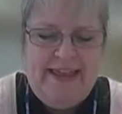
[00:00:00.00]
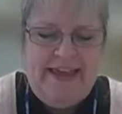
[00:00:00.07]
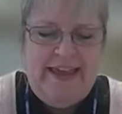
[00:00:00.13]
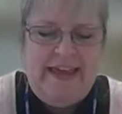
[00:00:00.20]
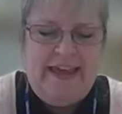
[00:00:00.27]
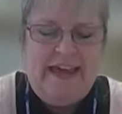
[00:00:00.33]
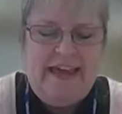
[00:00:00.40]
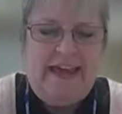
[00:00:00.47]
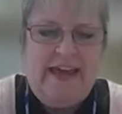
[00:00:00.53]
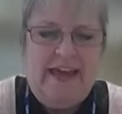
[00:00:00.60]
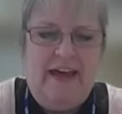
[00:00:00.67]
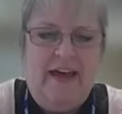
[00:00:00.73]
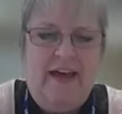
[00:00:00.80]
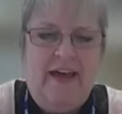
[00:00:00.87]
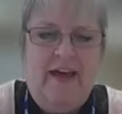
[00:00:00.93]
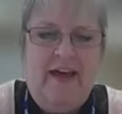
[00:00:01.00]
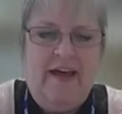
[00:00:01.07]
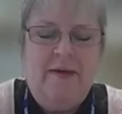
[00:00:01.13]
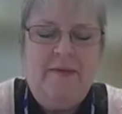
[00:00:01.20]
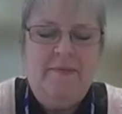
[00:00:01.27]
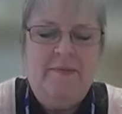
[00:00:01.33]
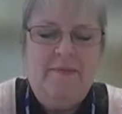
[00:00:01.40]
think
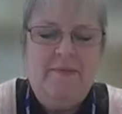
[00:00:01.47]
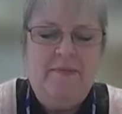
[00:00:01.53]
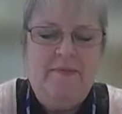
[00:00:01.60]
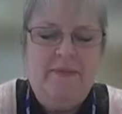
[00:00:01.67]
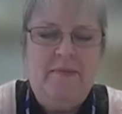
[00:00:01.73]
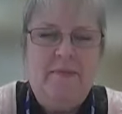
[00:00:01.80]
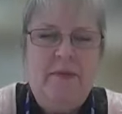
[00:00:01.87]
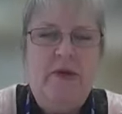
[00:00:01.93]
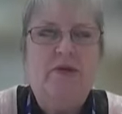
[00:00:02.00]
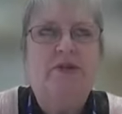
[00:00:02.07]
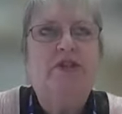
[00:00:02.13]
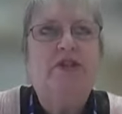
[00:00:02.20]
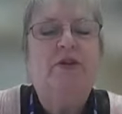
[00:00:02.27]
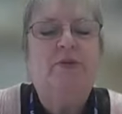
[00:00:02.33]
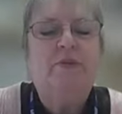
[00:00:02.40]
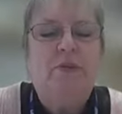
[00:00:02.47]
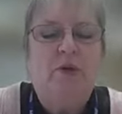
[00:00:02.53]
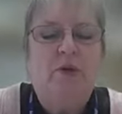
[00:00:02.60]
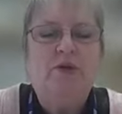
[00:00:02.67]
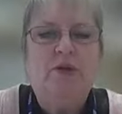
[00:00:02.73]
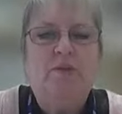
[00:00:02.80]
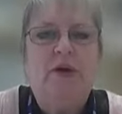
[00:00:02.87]
the most two
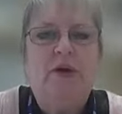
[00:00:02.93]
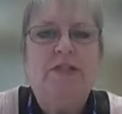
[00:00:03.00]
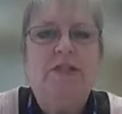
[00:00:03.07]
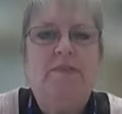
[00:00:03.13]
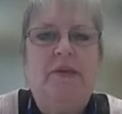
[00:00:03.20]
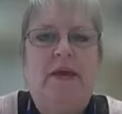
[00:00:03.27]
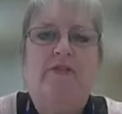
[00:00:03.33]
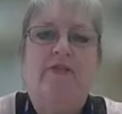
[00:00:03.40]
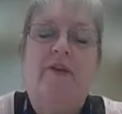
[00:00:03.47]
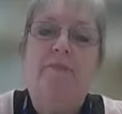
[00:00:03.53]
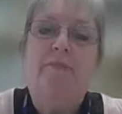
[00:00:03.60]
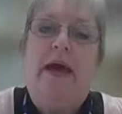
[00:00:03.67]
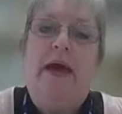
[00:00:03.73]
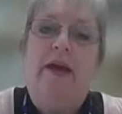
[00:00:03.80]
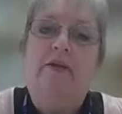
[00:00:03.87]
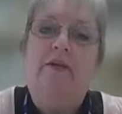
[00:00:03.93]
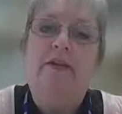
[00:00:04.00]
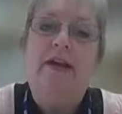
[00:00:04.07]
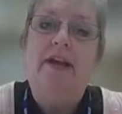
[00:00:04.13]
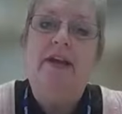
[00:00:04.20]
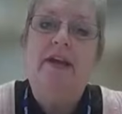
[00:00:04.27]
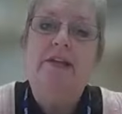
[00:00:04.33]
important words to me are
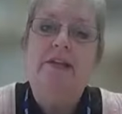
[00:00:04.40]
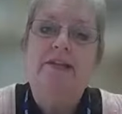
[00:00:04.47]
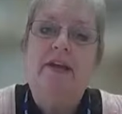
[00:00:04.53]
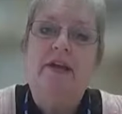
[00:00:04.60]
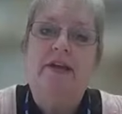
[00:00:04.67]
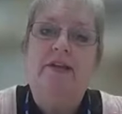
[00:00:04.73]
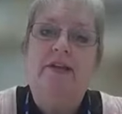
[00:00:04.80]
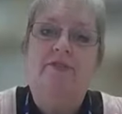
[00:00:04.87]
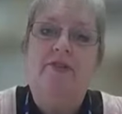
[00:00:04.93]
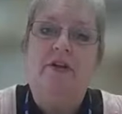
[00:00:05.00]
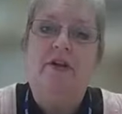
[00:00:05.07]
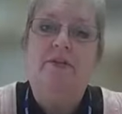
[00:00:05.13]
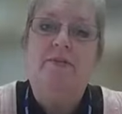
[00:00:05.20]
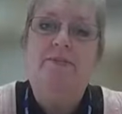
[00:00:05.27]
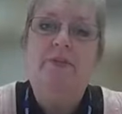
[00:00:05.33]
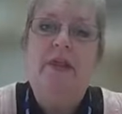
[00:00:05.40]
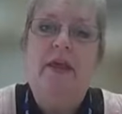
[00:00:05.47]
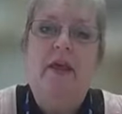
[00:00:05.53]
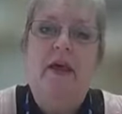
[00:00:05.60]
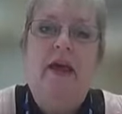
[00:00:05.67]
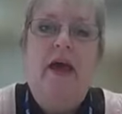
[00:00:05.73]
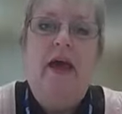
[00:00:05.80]
empowering and insightful.
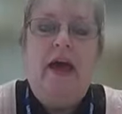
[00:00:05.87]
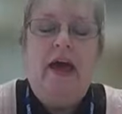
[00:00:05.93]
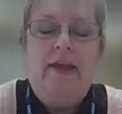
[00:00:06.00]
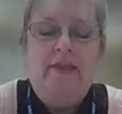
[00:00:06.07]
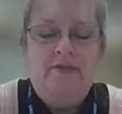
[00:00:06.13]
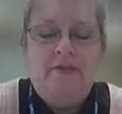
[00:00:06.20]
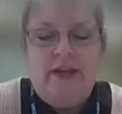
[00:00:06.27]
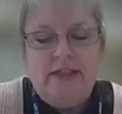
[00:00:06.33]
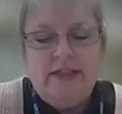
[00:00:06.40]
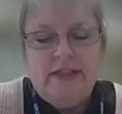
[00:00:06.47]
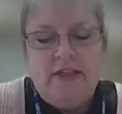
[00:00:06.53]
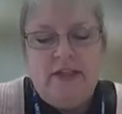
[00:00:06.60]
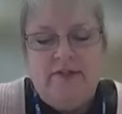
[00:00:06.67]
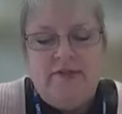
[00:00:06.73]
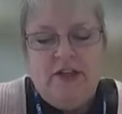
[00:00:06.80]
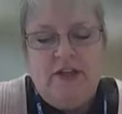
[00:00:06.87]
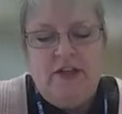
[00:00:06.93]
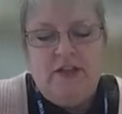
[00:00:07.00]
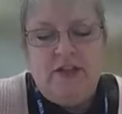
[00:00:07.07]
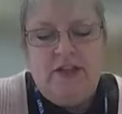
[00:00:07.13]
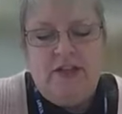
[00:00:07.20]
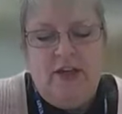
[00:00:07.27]
And the reason I've
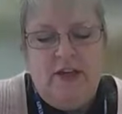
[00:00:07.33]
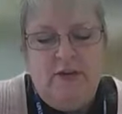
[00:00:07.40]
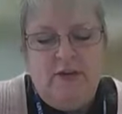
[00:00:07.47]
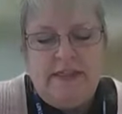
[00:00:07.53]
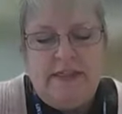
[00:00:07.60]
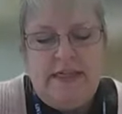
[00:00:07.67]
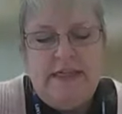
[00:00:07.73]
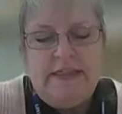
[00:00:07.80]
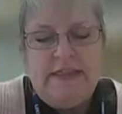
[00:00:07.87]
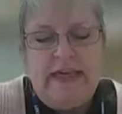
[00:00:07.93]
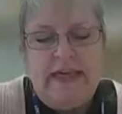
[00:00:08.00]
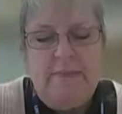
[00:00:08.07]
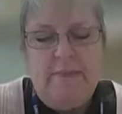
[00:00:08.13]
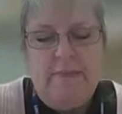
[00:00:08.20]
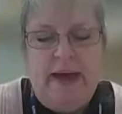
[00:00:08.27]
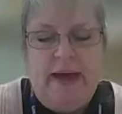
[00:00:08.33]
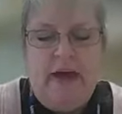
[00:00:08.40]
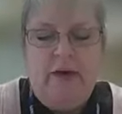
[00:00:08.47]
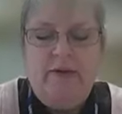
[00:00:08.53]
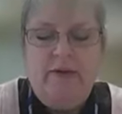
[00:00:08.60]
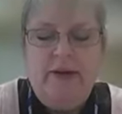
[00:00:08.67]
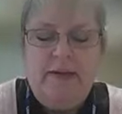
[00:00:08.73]
chosen those is
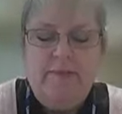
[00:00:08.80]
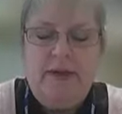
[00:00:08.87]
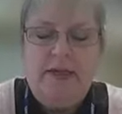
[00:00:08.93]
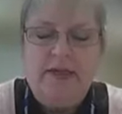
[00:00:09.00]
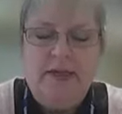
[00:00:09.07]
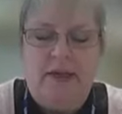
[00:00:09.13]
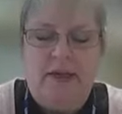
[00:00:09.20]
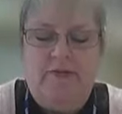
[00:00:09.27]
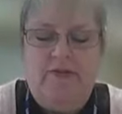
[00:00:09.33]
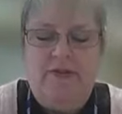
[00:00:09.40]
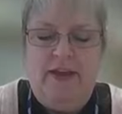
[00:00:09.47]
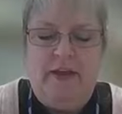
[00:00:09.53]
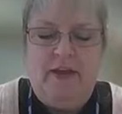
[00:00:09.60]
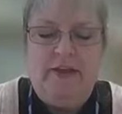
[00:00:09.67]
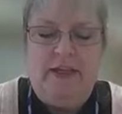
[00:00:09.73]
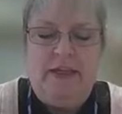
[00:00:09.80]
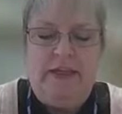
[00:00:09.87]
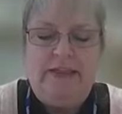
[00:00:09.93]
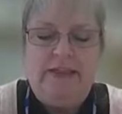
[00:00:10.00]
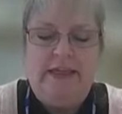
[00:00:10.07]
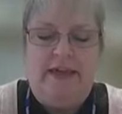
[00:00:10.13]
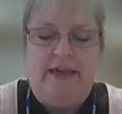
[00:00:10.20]
empowering because I feel that
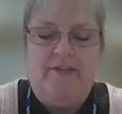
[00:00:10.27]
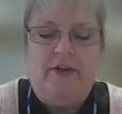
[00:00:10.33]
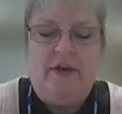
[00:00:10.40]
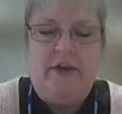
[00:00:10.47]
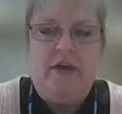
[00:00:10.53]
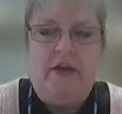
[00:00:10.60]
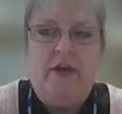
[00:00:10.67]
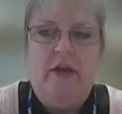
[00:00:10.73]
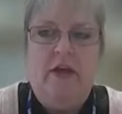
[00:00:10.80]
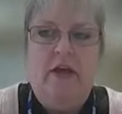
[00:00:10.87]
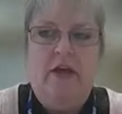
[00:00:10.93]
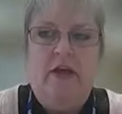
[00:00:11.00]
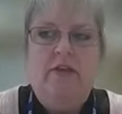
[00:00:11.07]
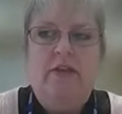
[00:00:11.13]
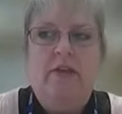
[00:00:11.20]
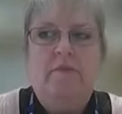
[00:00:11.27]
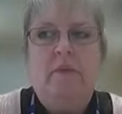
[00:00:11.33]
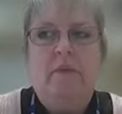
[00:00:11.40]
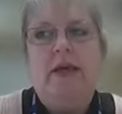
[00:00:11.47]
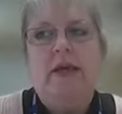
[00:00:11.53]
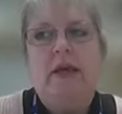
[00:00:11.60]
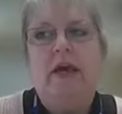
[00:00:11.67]
it's given that
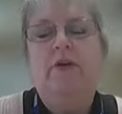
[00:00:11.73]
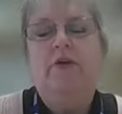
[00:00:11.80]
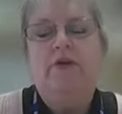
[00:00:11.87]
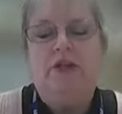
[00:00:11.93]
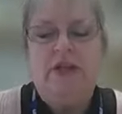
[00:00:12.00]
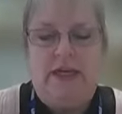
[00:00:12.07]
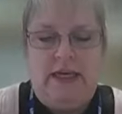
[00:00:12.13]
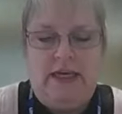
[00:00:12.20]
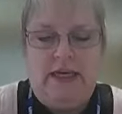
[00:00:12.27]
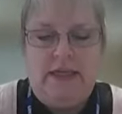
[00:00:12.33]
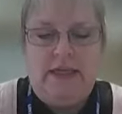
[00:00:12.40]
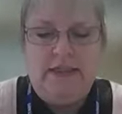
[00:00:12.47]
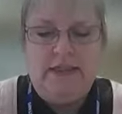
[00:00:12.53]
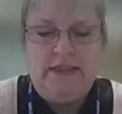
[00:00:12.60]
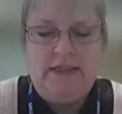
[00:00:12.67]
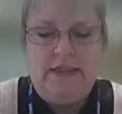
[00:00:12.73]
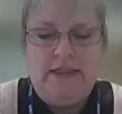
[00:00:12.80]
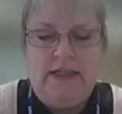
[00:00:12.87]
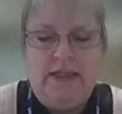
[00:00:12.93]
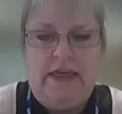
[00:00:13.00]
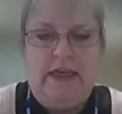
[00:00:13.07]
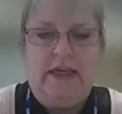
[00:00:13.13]
my coachees
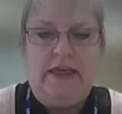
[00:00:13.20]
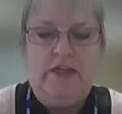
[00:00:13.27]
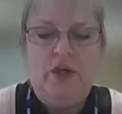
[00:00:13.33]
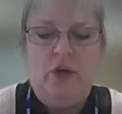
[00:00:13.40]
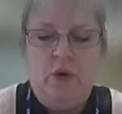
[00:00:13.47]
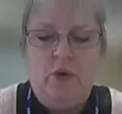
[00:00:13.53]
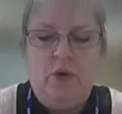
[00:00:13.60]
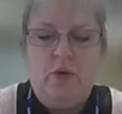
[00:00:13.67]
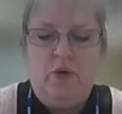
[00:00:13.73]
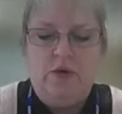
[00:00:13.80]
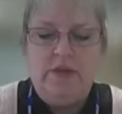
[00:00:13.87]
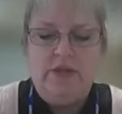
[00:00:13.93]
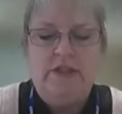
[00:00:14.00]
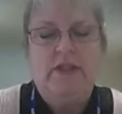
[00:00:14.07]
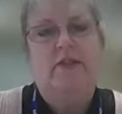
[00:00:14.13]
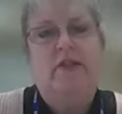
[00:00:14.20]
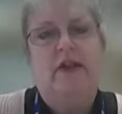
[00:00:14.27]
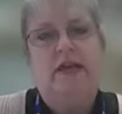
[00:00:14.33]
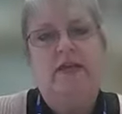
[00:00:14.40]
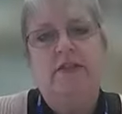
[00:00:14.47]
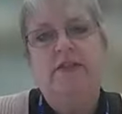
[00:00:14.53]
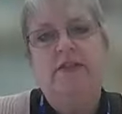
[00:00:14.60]
the tools so
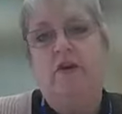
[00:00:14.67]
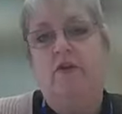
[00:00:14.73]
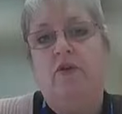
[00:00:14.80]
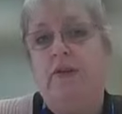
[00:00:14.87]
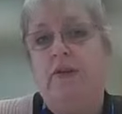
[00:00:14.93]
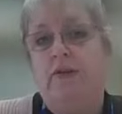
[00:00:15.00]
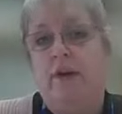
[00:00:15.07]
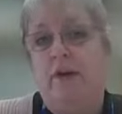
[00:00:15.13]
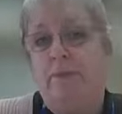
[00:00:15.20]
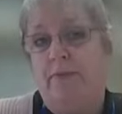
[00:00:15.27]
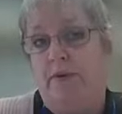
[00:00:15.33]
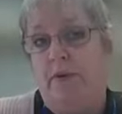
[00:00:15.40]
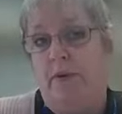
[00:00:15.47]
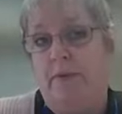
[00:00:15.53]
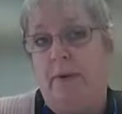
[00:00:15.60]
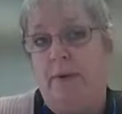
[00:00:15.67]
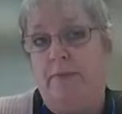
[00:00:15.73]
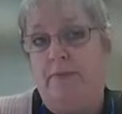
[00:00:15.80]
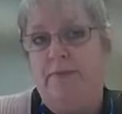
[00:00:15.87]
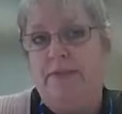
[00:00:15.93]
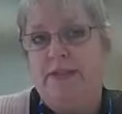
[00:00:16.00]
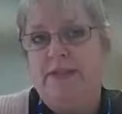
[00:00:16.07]
they can solve their own
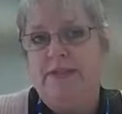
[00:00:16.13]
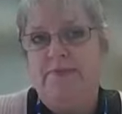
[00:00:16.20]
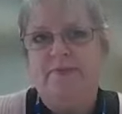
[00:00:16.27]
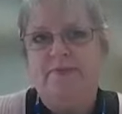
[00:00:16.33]
problems.